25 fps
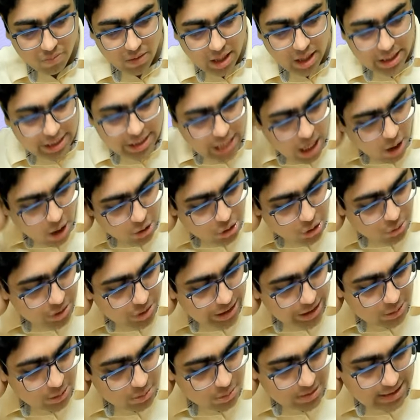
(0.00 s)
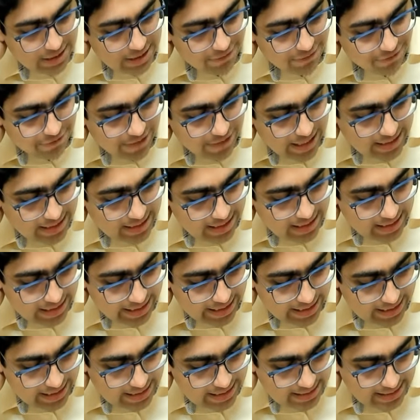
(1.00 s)
Now you need to see whether
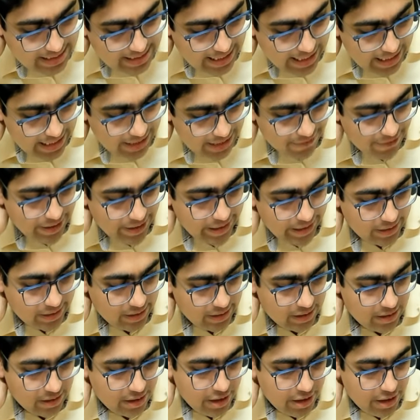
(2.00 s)
it is relevant